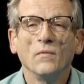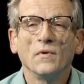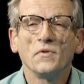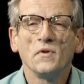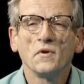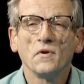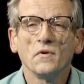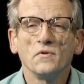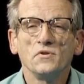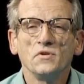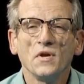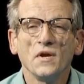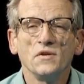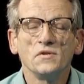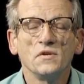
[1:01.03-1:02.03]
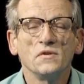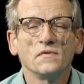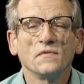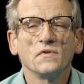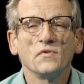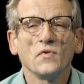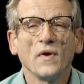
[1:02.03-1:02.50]
with negotiations
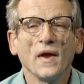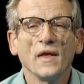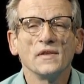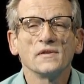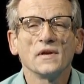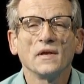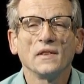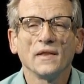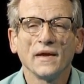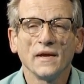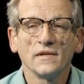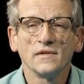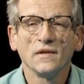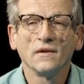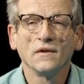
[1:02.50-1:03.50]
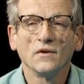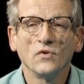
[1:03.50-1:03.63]
of a transatlantic